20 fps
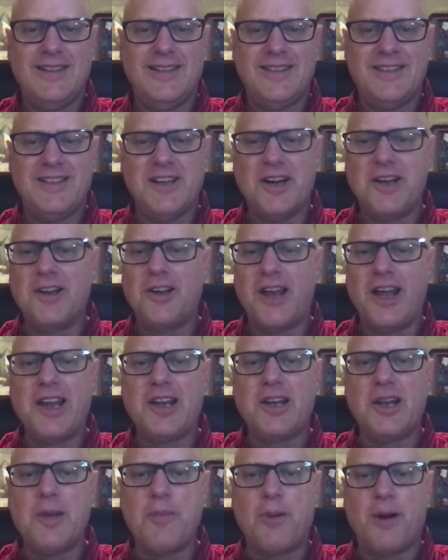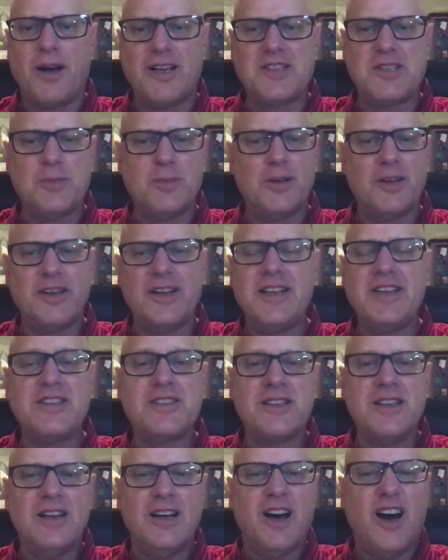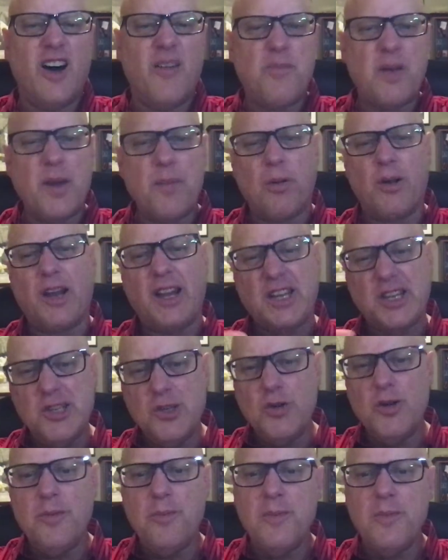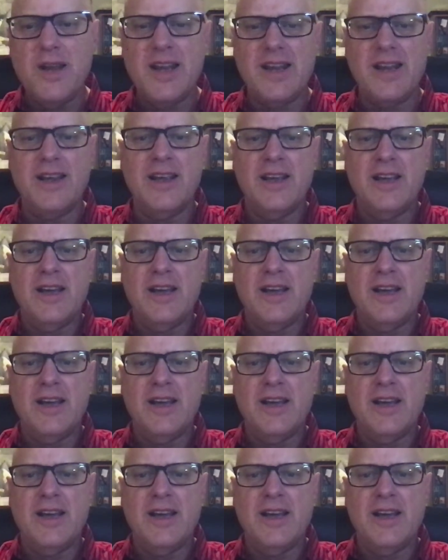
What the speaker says: the unlikely possibilities of people like you and me,